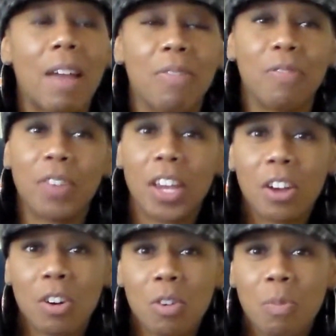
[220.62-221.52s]
I
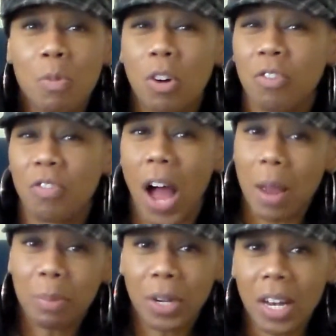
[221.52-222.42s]
feel more
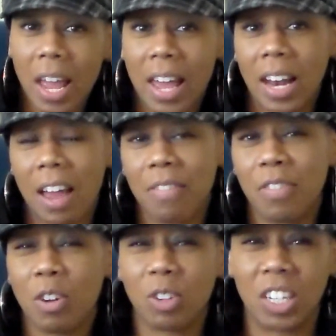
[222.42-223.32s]
vibrant and I
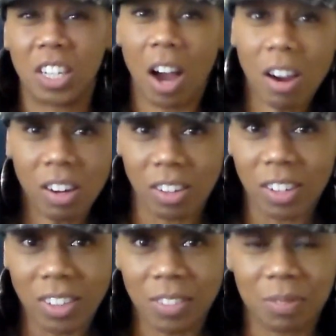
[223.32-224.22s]
feel
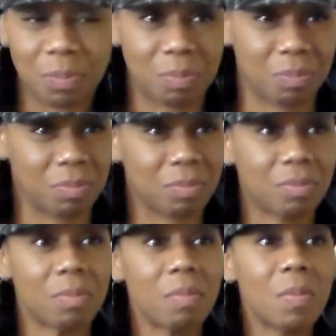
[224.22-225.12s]
younger.
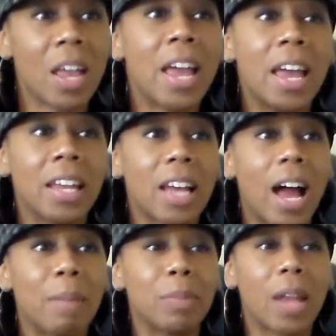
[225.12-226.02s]
And
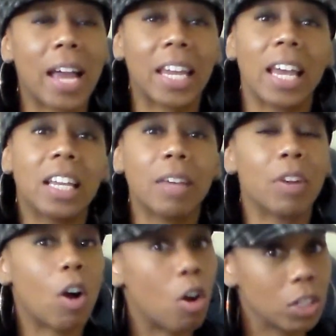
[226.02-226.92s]
I'm, I can't give
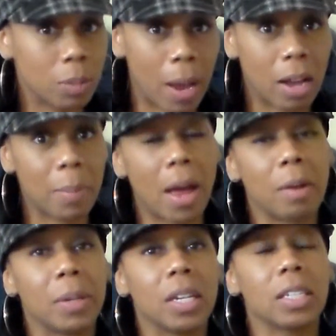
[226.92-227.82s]
it all to maca
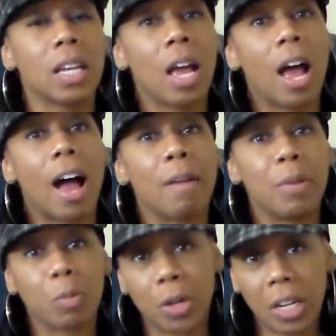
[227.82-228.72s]
powder because I've
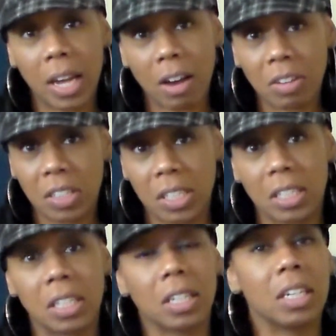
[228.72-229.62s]
been working out
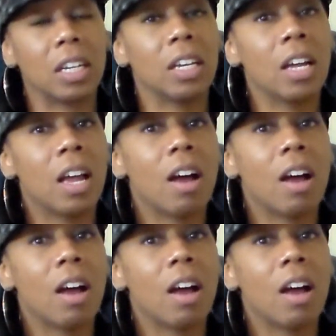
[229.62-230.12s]
consistently.